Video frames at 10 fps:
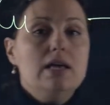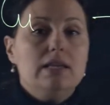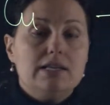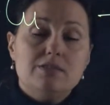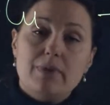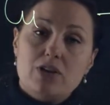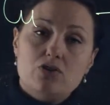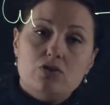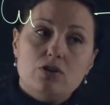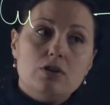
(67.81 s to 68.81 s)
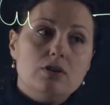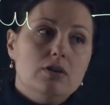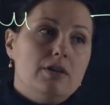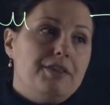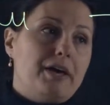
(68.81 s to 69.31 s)
Let's make sure
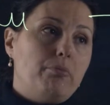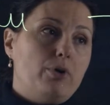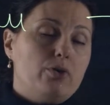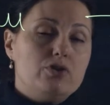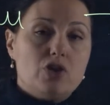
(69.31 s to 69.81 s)
that both